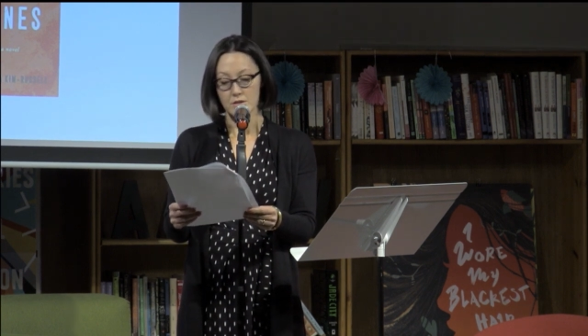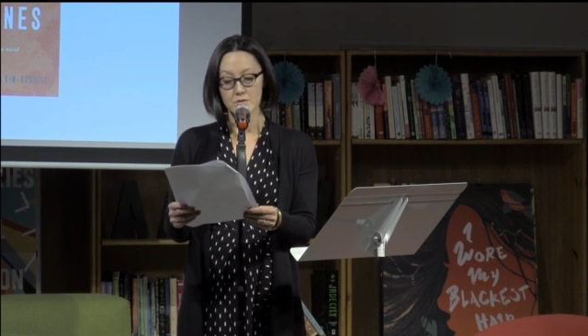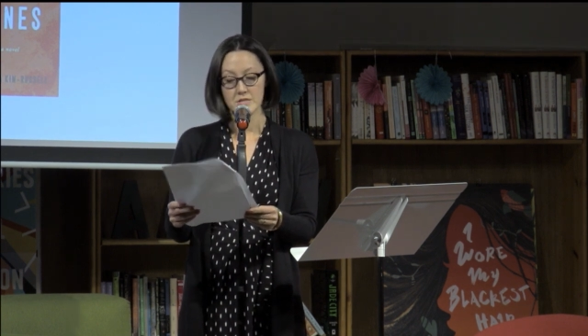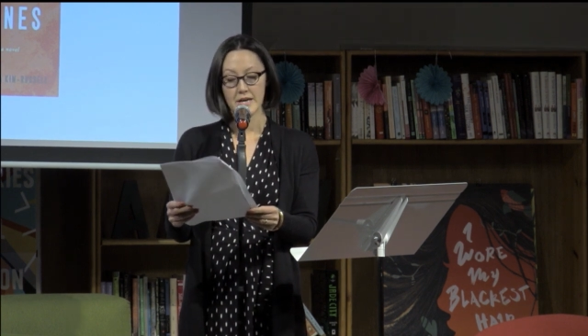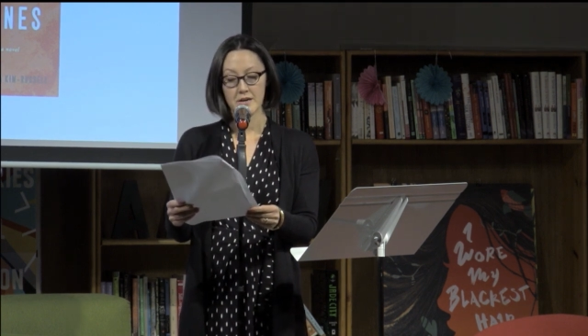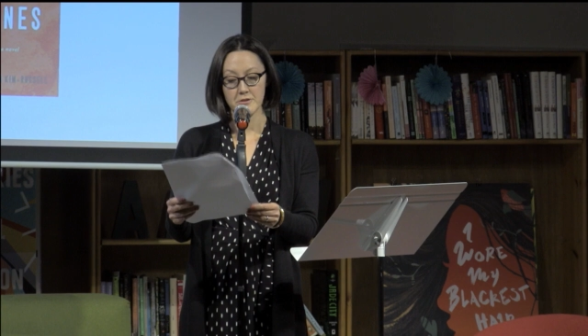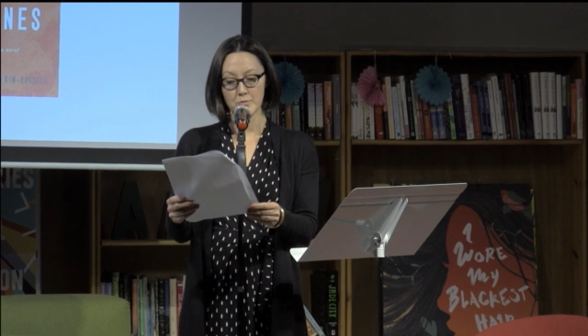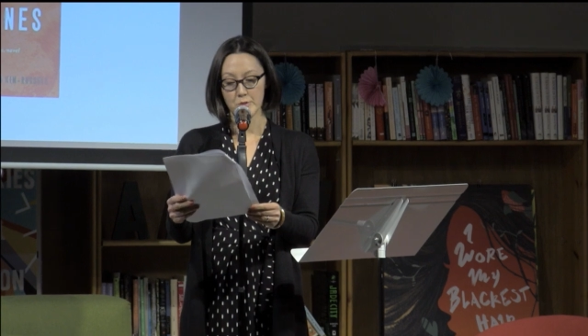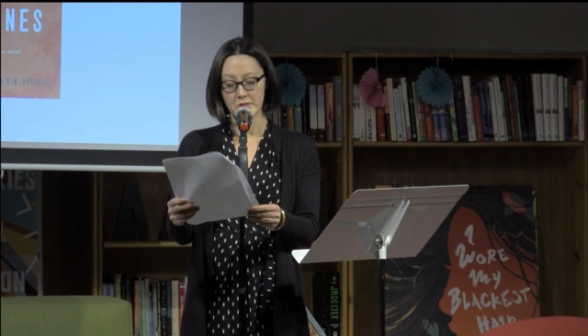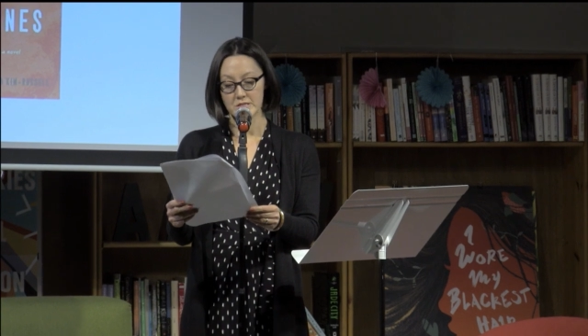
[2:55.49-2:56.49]
Those
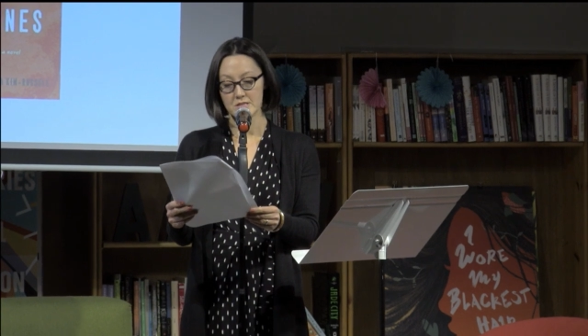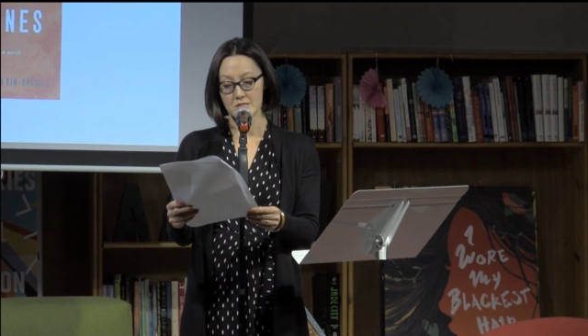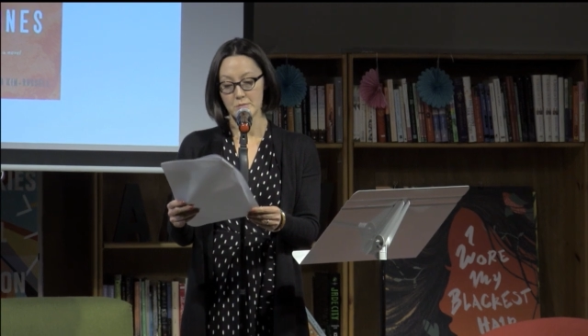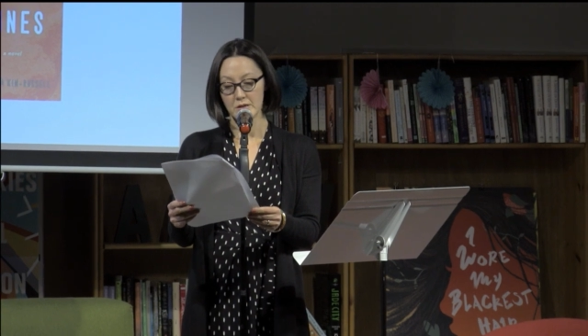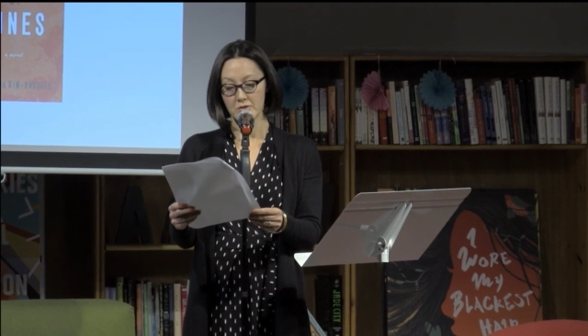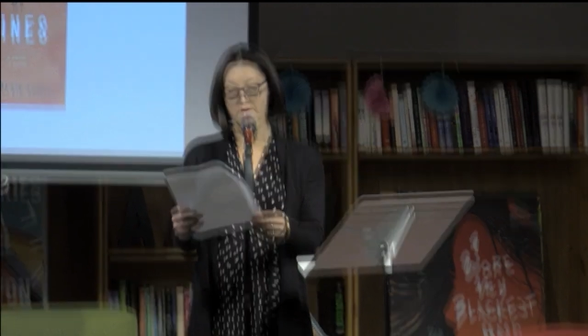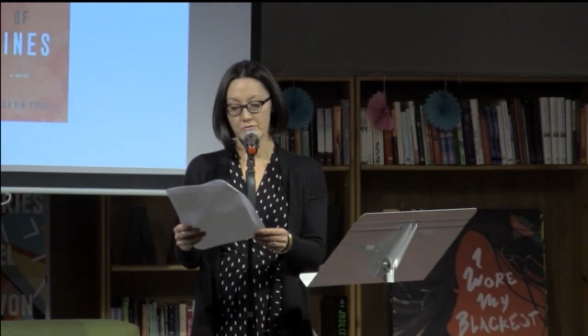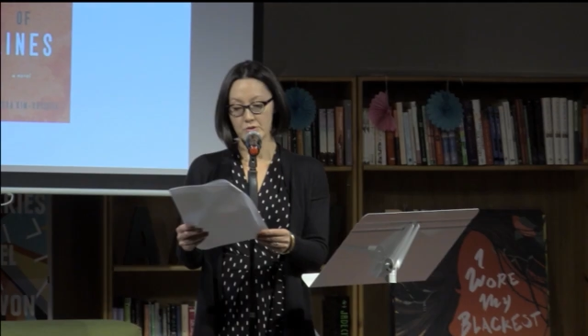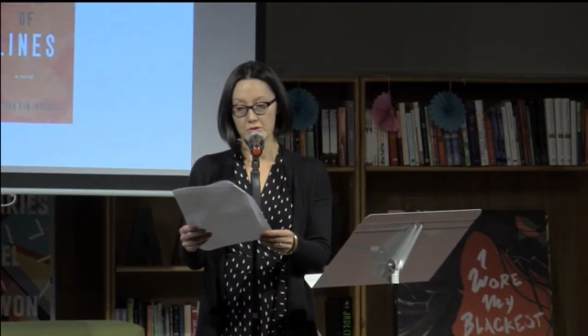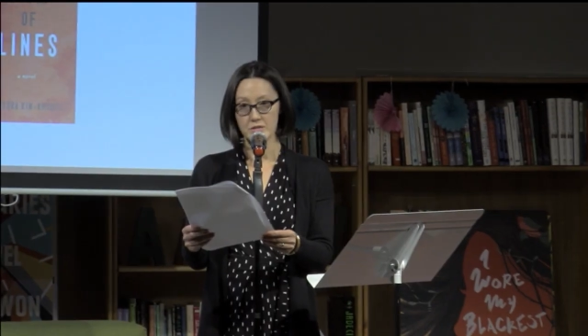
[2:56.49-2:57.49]
scattered moments had somehow
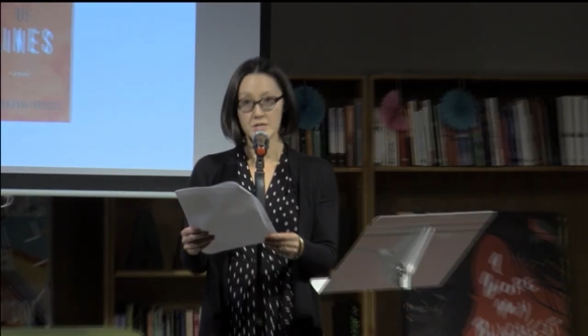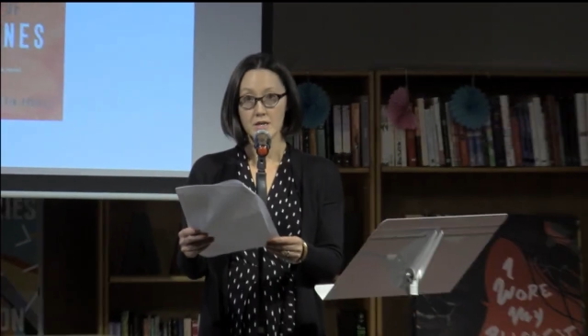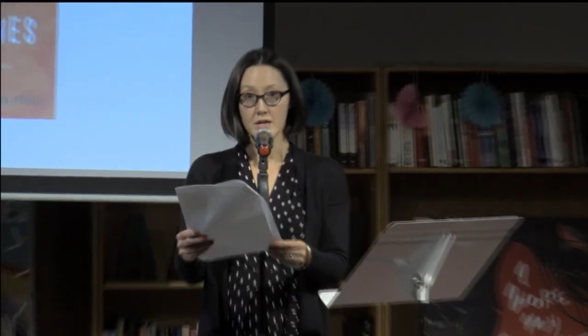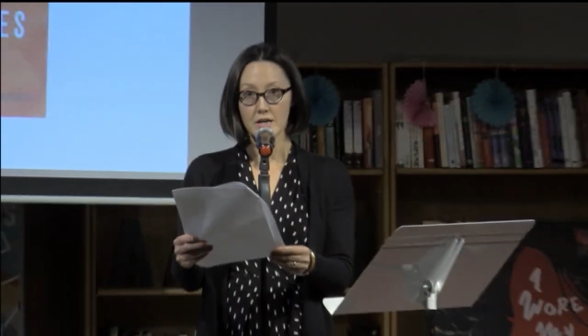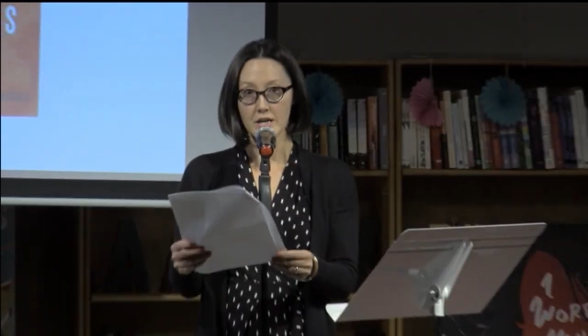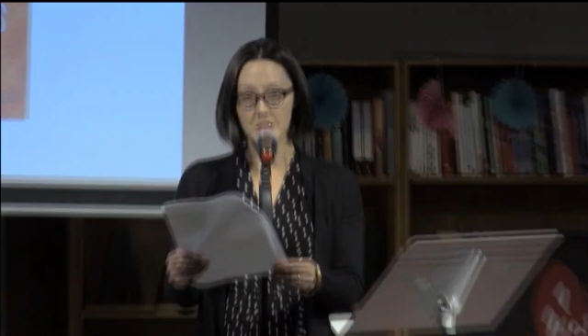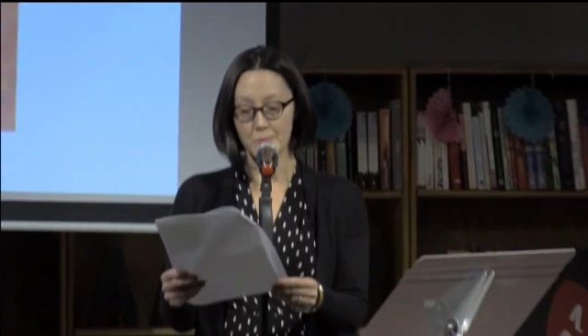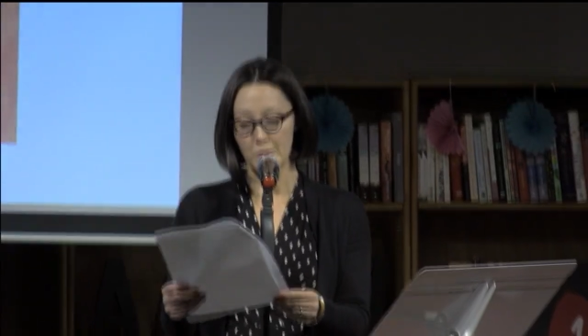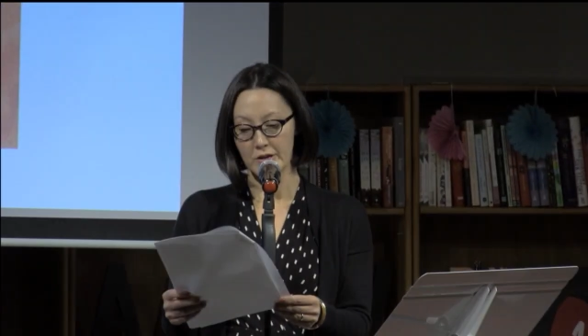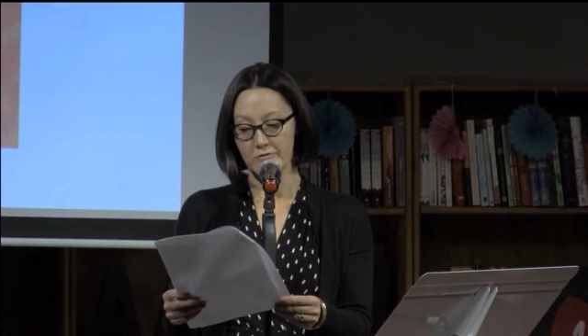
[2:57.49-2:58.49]
converged,
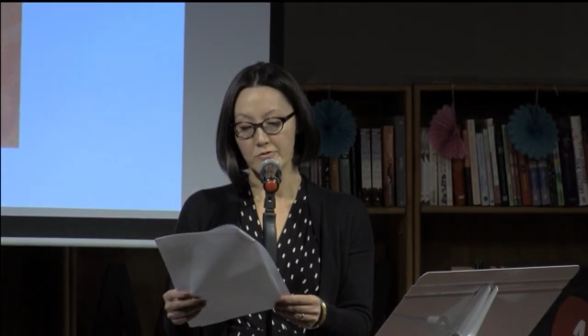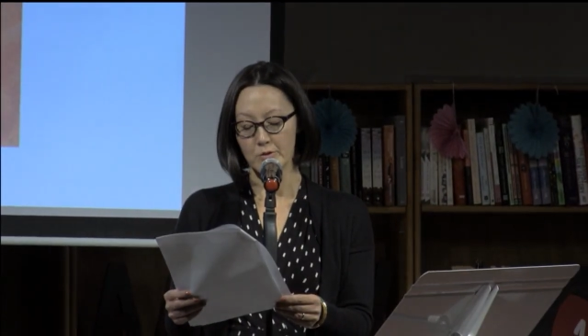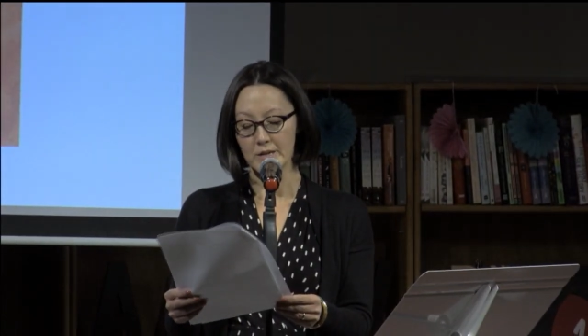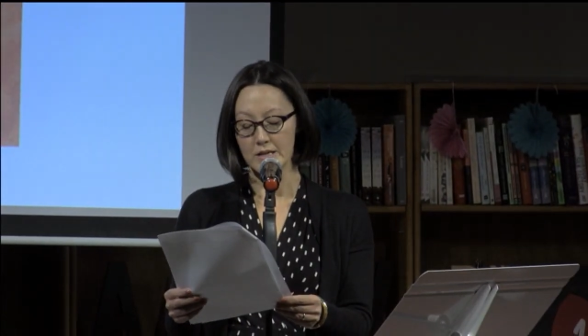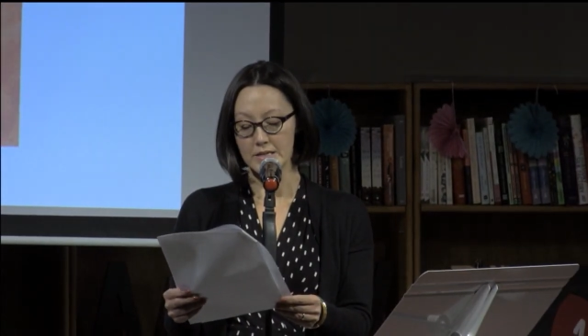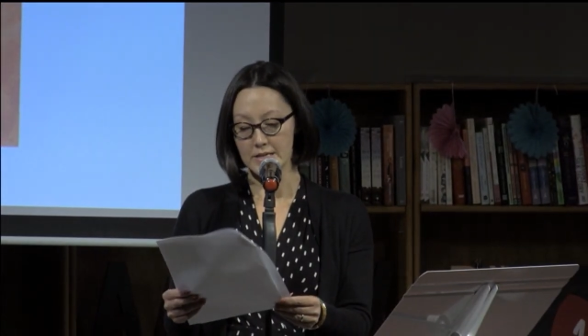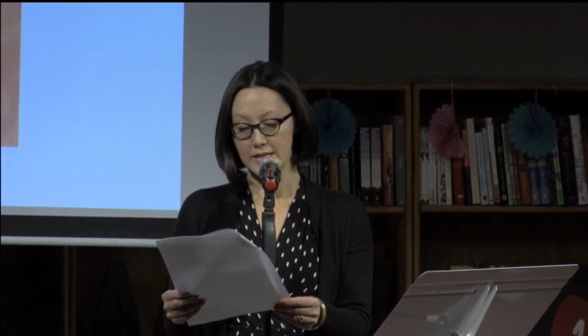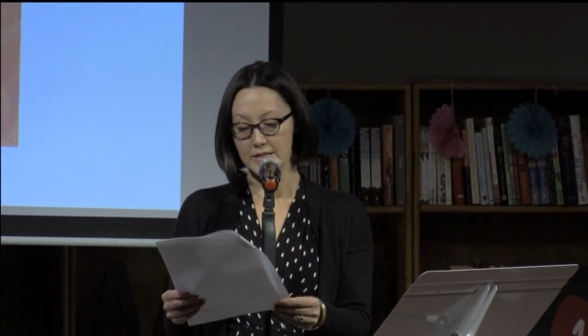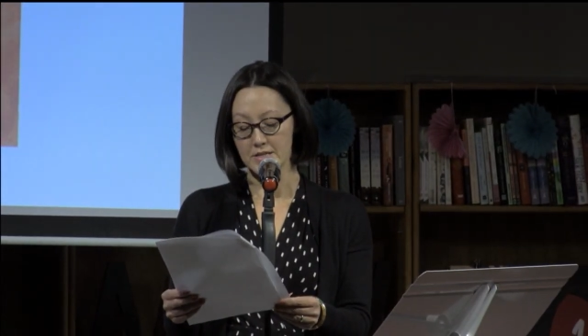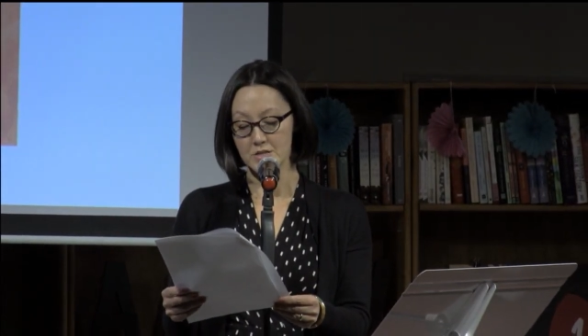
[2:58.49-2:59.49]
each point forming a
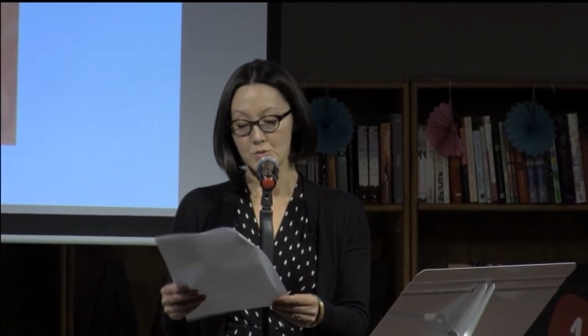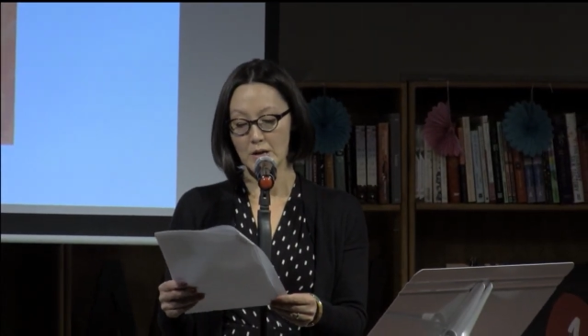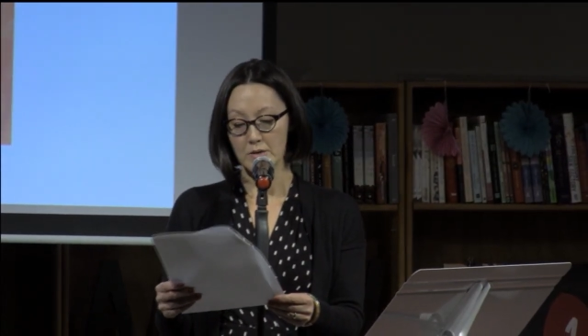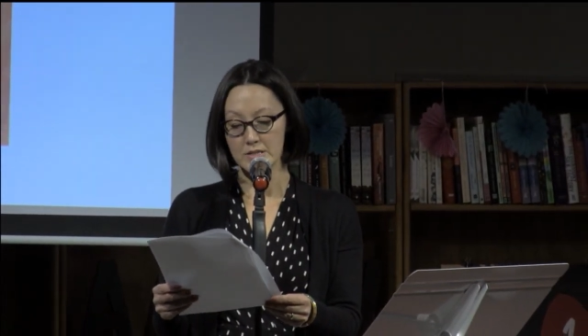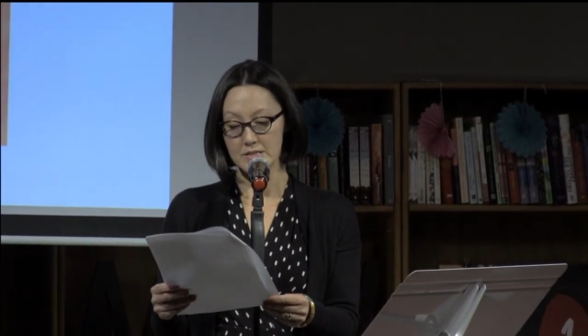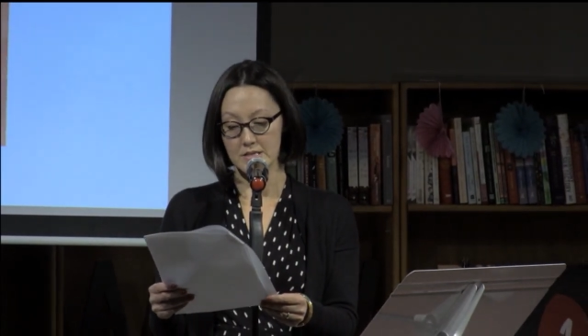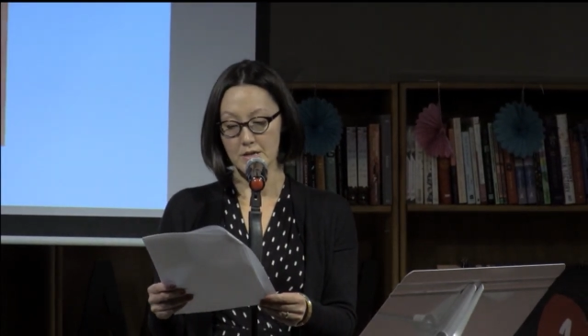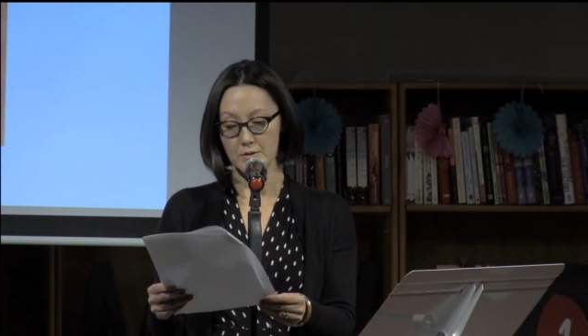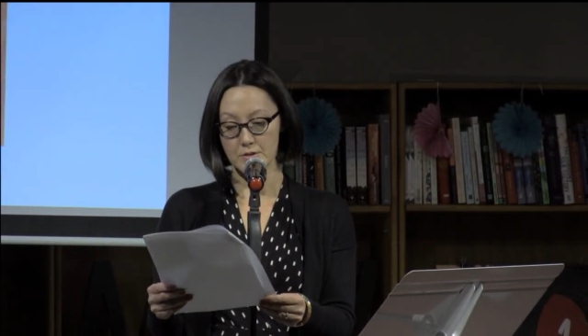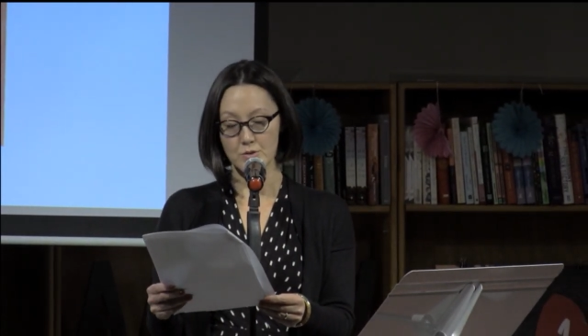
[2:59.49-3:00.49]
line that surrounded
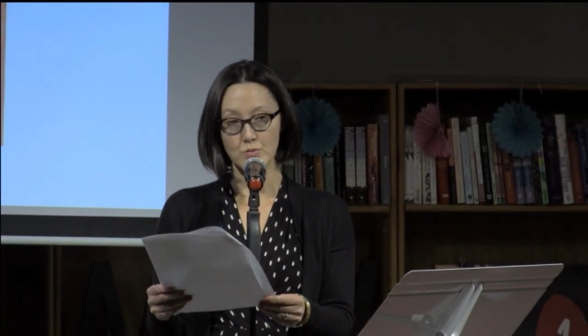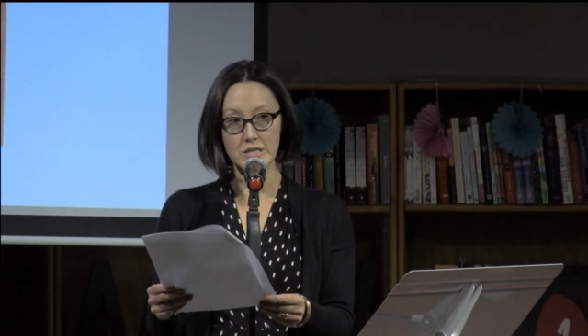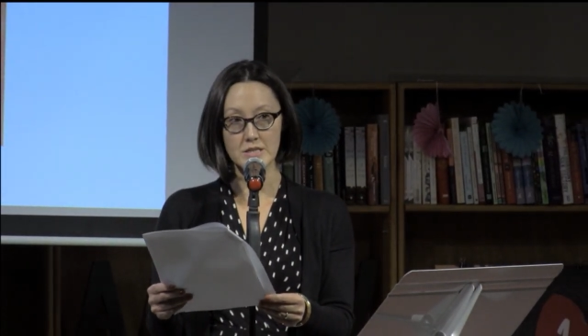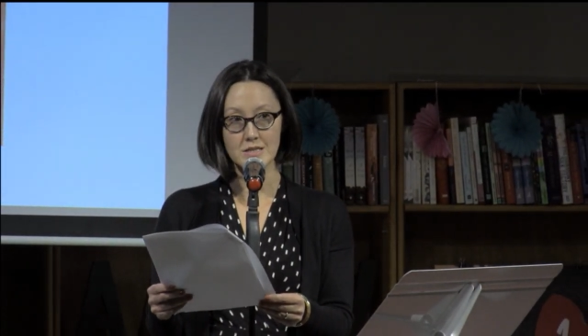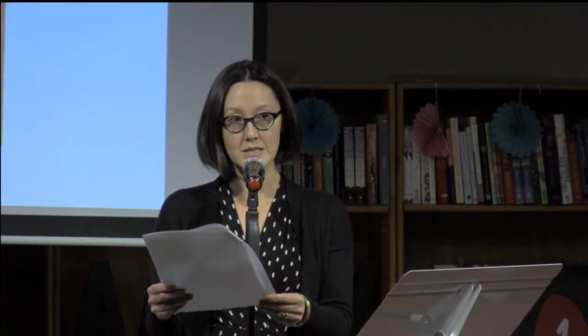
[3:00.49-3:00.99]
Seo to reach